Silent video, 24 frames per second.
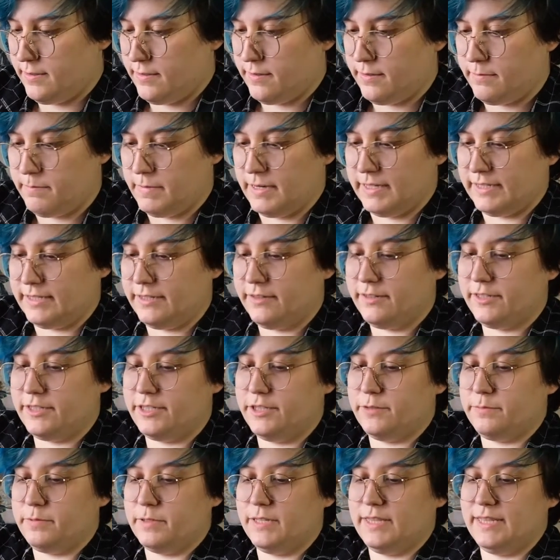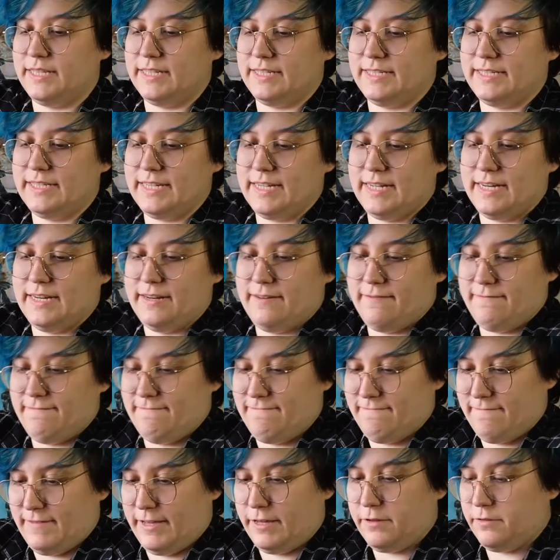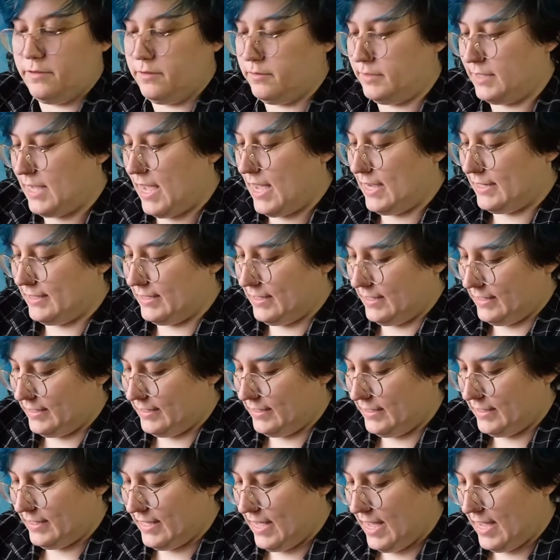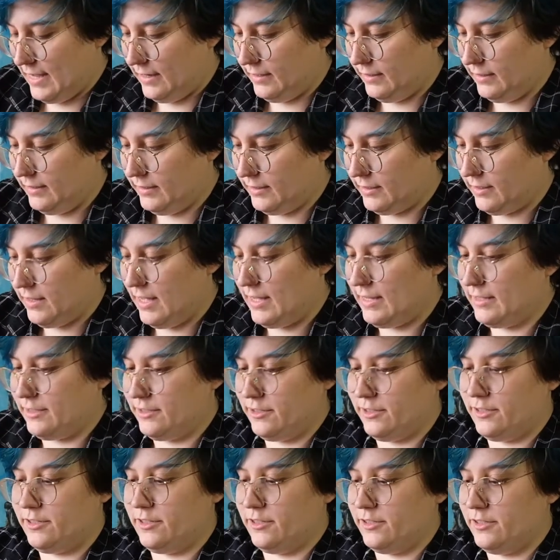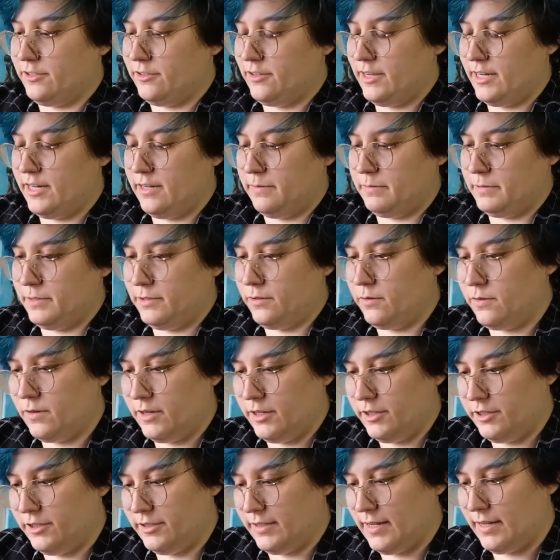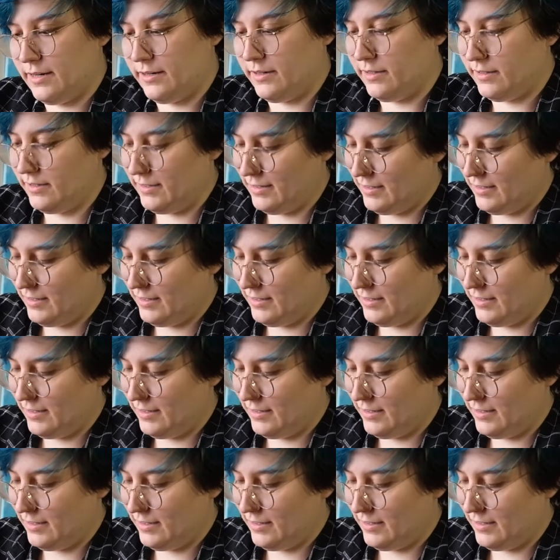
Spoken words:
But as soon as you put this in, you lose access to that. So that is just a straight up storage center.